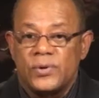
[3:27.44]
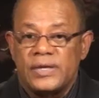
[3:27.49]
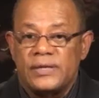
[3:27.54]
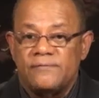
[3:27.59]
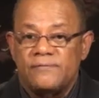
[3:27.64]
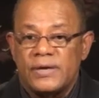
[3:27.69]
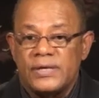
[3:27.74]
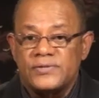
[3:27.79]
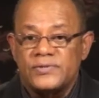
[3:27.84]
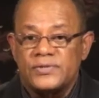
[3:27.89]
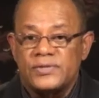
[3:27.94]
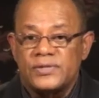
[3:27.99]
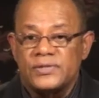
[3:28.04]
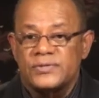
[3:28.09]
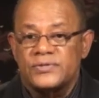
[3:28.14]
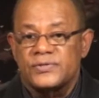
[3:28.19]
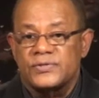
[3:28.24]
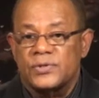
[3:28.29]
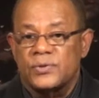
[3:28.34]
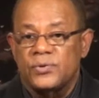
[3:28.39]

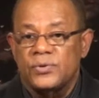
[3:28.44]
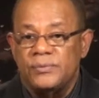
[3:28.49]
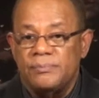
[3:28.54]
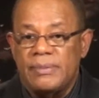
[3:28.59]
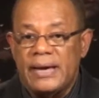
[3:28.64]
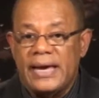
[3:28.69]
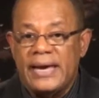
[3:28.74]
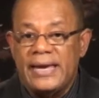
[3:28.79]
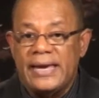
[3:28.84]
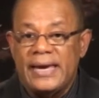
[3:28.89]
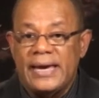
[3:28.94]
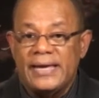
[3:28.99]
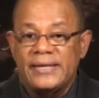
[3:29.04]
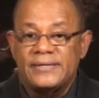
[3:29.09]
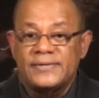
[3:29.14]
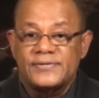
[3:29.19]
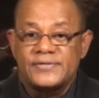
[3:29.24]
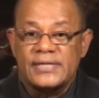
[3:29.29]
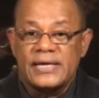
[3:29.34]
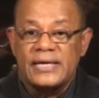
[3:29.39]
investors could buy
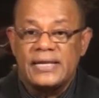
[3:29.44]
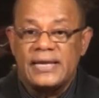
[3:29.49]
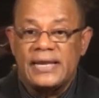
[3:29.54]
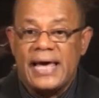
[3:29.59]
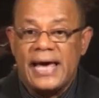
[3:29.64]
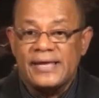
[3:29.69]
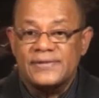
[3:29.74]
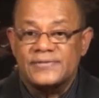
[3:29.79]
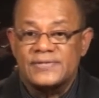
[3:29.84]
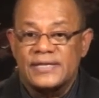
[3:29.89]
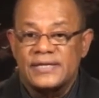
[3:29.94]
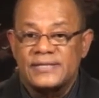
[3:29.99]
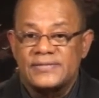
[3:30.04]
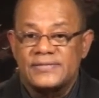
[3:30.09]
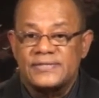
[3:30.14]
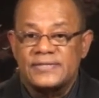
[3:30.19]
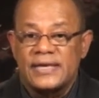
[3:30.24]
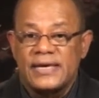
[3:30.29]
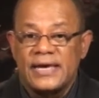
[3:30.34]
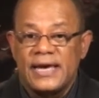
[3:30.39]
and sell
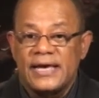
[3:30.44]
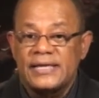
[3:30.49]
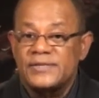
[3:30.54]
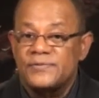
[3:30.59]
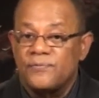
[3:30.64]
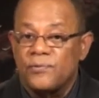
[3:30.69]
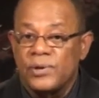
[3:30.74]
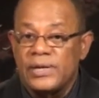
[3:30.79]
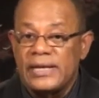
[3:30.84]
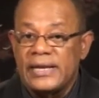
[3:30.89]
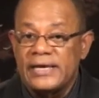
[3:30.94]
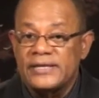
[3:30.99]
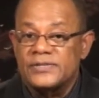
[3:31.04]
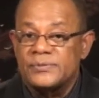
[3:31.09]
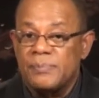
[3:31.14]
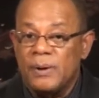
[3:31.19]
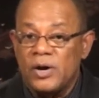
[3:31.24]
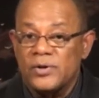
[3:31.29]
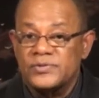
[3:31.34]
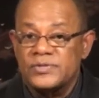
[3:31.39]
assets as freely as
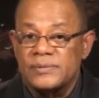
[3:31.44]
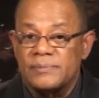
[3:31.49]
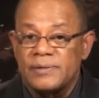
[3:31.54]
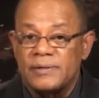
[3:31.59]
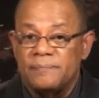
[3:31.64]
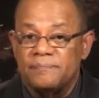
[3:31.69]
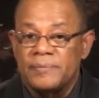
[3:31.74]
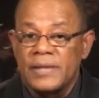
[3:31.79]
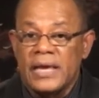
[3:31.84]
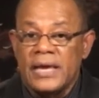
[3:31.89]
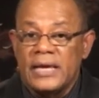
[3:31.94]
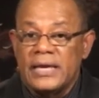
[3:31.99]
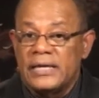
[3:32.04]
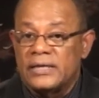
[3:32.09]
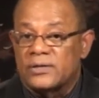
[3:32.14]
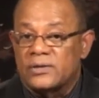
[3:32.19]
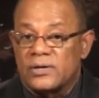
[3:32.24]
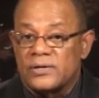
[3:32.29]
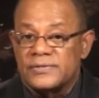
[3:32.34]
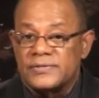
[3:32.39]
possible.
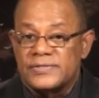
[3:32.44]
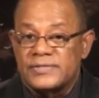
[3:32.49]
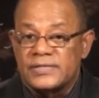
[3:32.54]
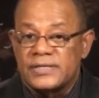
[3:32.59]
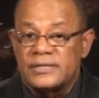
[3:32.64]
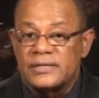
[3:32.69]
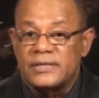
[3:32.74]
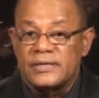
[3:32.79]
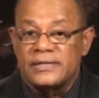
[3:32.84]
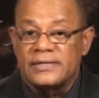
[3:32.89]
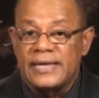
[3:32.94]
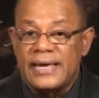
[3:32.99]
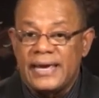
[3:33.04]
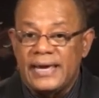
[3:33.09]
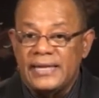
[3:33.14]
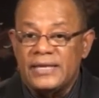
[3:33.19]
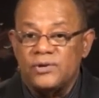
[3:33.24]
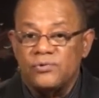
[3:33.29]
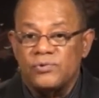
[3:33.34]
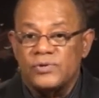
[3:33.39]
It considered
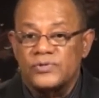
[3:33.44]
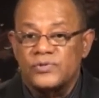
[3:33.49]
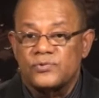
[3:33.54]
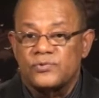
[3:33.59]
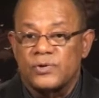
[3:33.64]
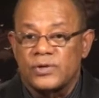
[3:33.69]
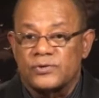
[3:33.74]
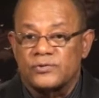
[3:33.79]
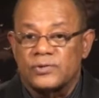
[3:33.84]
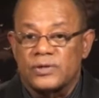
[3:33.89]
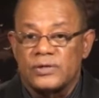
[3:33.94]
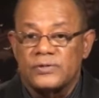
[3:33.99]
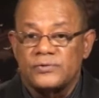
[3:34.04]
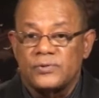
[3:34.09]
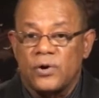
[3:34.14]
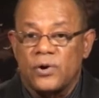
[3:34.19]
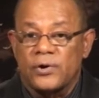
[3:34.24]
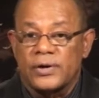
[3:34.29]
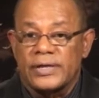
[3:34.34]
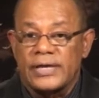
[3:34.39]
any restrictions
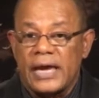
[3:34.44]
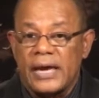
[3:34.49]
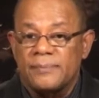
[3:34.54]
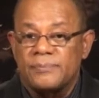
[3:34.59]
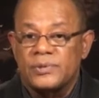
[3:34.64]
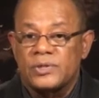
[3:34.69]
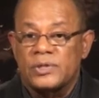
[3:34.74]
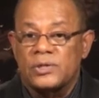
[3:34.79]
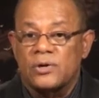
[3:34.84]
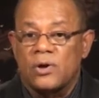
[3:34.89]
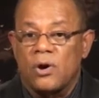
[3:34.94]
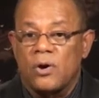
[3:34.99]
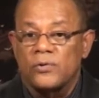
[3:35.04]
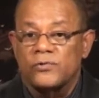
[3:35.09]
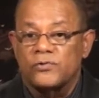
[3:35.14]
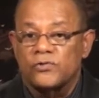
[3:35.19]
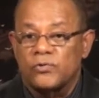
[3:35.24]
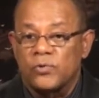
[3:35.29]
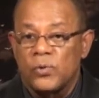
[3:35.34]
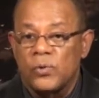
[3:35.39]
or capital
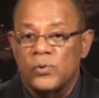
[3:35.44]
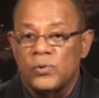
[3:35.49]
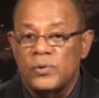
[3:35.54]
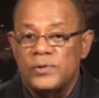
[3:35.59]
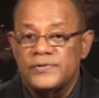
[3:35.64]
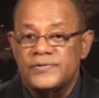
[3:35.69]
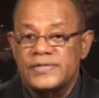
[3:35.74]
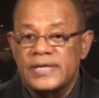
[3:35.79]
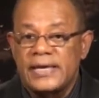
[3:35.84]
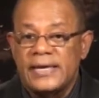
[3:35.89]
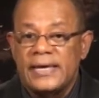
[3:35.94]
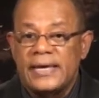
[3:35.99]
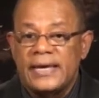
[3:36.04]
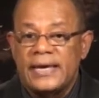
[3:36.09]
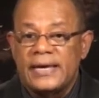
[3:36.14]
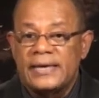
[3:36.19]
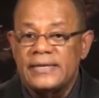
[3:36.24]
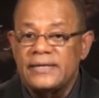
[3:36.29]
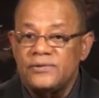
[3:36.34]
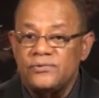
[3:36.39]
controls
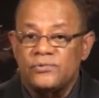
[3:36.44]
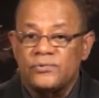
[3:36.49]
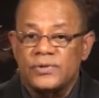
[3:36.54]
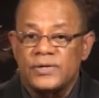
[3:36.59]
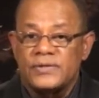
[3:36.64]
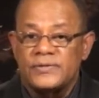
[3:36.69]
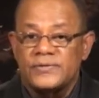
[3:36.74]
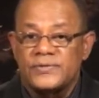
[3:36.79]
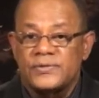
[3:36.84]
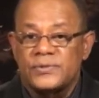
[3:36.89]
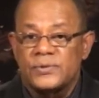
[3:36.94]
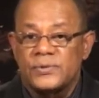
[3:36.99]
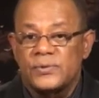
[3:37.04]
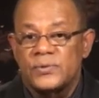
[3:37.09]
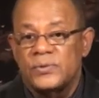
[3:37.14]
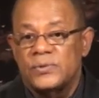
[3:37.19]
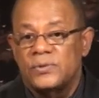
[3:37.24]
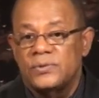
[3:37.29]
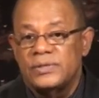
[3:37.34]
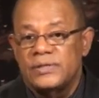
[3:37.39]
a hindrance
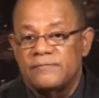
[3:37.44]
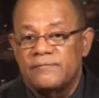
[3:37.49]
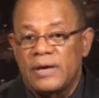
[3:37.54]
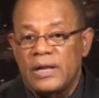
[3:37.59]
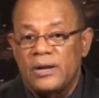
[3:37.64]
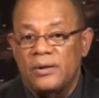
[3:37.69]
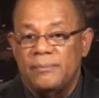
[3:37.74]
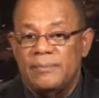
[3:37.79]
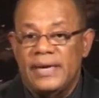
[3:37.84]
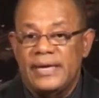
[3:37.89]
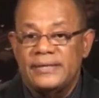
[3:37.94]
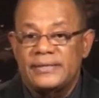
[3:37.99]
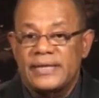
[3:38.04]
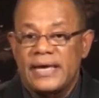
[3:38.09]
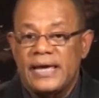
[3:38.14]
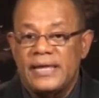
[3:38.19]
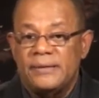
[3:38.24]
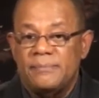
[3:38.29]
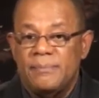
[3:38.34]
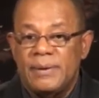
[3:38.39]
to development
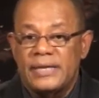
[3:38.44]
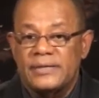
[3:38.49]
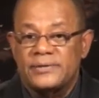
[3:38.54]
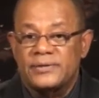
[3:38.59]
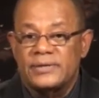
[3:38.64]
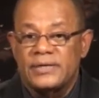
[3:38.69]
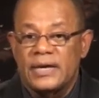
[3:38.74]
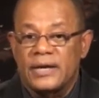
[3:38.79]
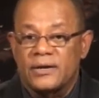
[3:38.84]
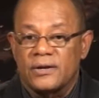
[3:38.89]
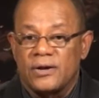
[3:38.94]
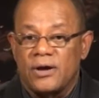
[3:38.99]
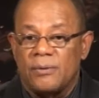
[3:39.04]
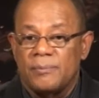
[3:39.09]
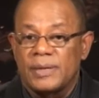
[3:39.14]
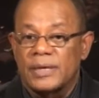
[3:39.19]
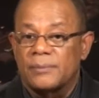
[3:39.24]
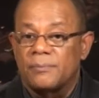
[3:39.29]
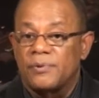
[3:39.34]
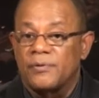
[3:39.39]
and better
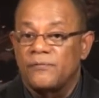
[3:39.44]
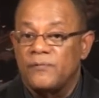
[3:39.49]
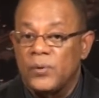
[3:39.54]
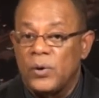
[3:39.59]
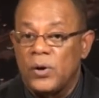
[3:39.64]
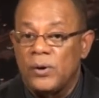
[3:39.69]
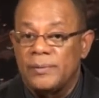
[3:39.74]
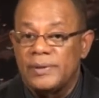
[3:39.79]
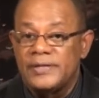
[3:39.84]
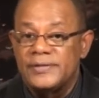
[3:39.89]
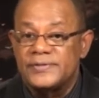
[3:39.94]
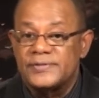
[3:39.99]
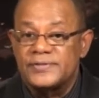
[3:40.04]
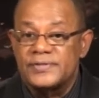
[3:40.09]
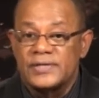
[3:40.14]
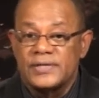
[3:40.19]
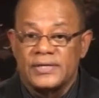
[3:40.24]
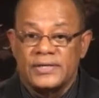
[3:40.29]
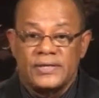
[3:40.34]
economic performance.